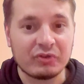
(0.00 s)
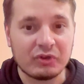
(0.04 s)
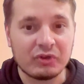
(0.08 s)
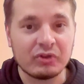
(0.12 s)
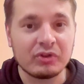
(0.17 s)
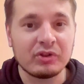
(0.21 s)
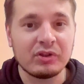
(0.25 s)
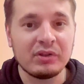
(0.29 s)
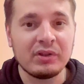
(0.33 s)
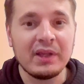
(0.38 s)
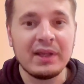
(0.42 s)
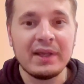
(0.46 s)

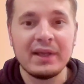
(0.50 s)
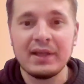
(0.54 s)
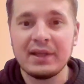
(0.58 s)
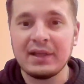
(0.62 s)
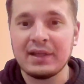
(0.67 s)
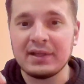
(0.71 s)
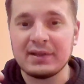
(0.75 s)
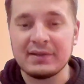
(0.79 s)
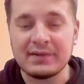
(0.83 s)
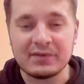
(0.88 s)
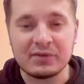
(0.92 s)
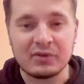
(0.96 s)
circle,
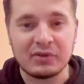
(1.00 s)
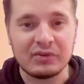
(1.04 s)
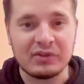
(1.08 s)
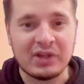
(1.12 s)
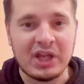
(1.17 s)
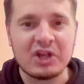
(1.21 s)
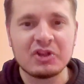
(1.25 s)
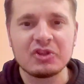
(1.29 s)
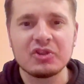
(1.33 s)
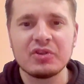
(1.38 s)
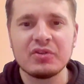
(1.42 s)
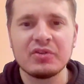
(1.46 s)
in his
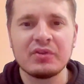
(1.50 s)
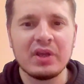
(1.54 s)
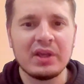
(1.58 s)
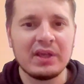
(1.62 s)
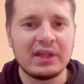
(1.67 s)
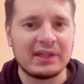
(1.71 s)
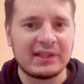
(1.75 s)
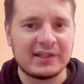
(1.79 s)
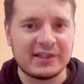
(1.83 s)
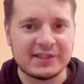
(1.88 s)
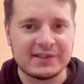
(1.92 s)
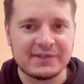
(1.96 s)
connections,
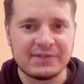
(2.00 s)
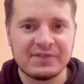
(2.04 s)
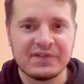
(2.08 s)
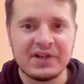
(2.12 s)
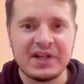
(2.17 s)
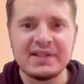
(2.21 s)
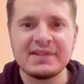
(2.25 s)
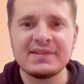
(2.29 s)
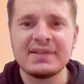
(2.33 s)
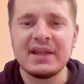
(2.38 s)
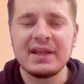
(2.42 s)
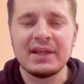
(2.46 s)
in his
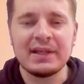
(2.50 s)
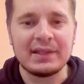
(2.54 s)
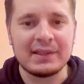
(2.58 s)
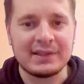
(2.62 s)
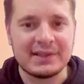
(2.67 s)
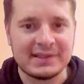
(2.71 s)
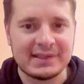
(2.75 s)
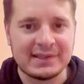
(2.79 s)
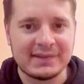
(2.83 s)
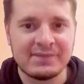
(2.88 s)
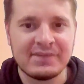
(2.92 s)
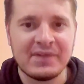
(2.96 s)
friends, in
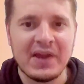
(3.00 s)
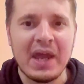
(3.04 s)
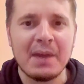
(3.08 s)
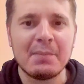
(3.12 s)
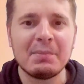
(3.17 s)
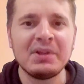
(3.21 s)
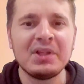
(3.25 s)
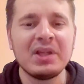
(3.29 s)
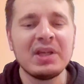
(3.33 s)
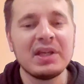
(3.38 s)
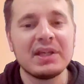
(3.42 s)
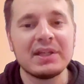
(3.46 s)
his
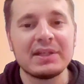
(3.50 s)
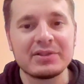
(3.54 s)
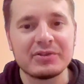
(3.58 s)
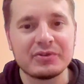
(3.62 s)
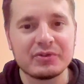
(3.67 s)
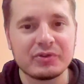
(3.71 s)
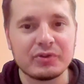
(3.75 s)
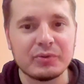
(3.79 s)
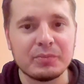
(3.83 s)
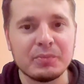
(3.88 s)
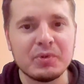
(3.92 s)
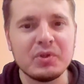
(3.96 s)
family, in
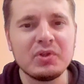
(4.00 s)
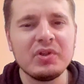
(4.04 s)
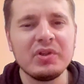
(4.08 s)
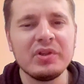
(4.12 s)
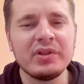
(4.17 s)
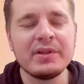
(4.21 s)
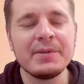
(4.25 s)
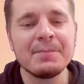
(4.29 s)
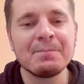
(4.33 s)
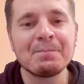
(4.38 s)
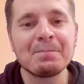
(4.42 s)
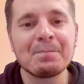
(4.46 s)
his
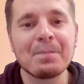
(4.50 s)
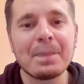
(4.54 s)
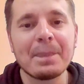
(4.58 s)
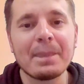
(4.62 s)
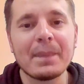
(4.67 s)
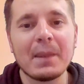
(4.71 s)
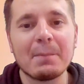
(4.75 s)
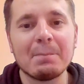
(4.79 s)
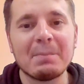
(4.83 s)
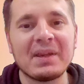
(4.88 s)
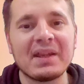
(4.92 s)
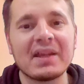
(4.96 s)
community,
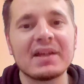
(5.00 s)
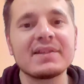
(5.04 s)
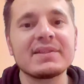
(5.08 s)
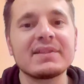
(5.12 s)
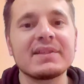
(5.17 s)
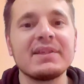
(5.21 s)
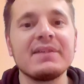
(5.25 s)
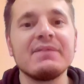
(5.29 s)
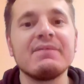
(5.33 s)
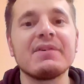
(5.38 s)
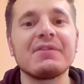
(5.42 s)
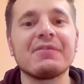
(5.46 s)

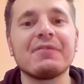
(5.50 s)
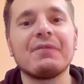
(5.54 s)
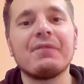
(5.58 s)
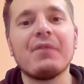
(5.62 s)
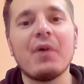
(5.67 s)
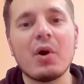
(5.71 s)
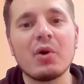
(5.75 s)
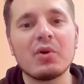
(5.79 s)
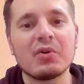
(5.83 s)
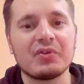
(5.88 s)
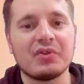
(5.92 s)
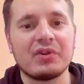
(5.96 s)
because he was
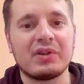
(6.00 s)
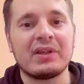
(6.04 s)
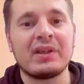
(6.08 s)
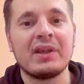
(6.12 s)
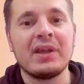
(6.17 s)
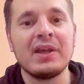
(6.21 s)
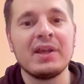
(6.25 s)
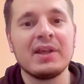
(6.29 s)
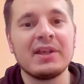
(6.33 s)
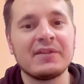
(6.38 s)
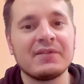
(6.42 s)
focusing.